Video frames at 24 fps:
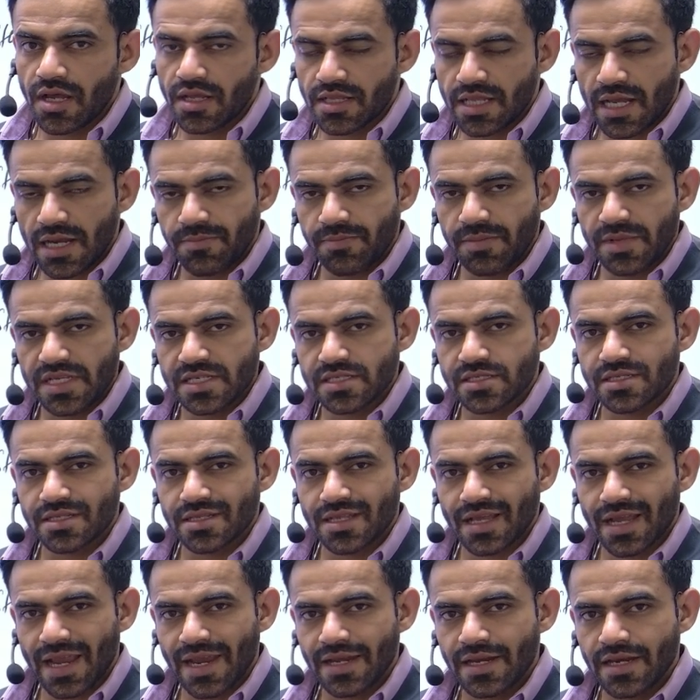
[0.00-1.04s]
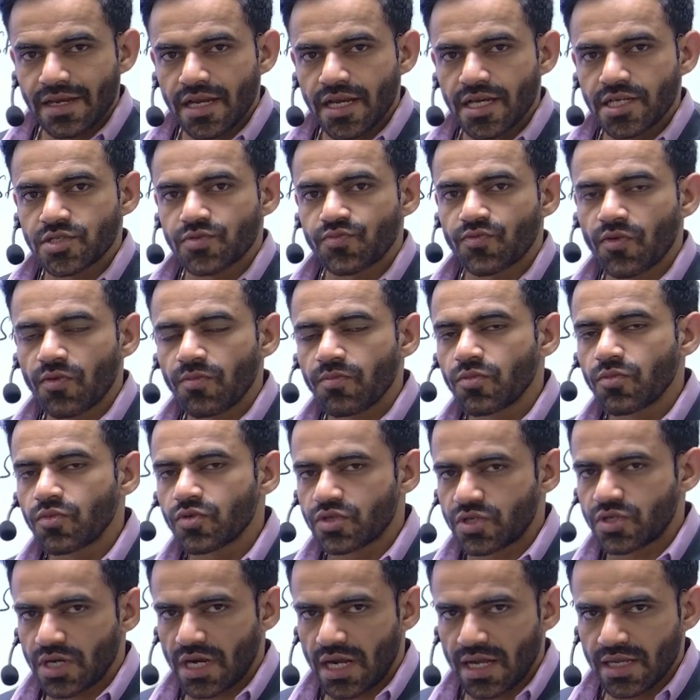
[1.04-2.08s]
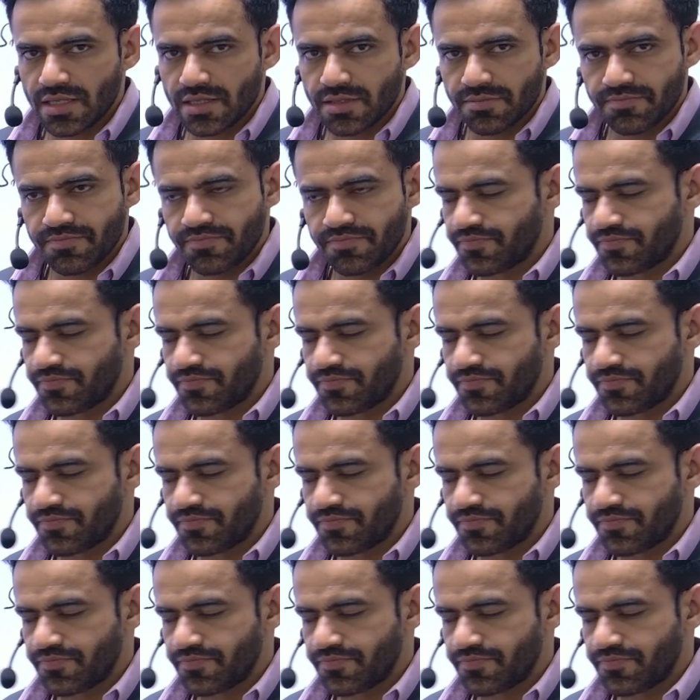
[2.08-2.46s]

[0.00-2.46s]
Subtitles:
That means the candidates from Gujarat.